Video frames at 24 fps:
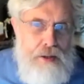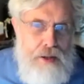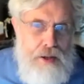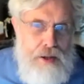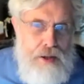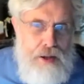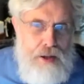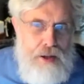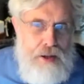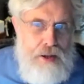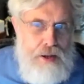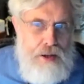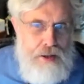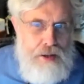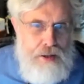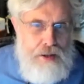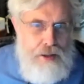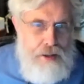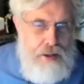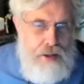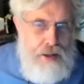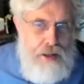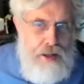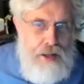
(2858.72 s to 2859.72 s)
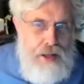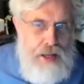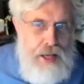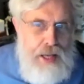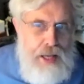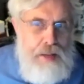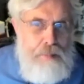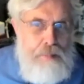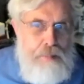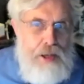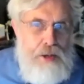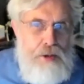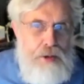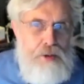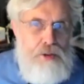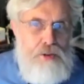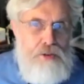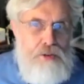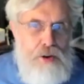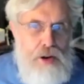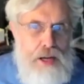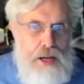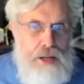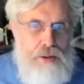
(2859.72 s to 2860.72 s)
Uh, anybody who's
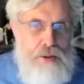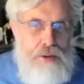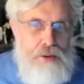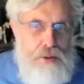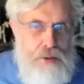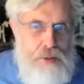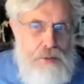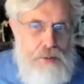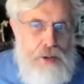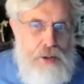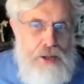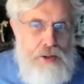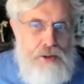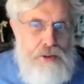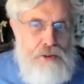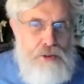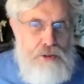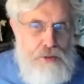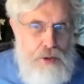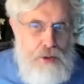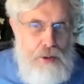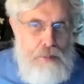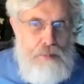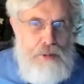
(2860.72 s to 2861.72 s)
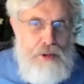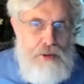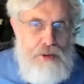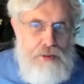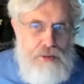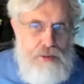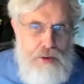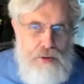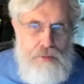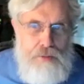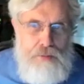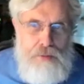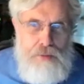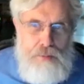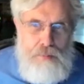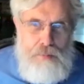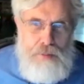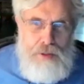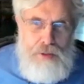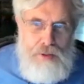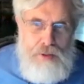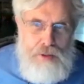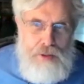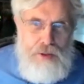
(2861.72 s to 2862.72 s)
tried to erase, scrub themselves from
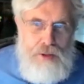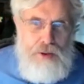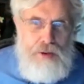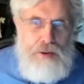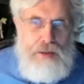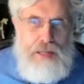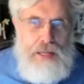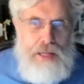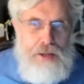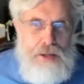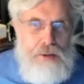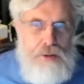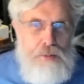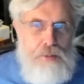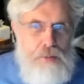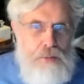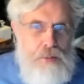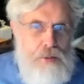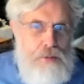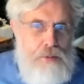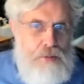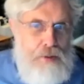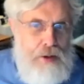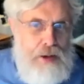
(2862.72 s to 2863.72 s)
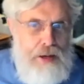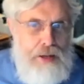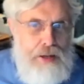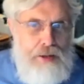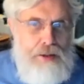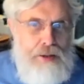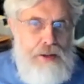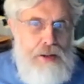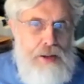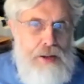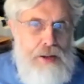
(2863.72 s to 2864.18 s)
the internet will find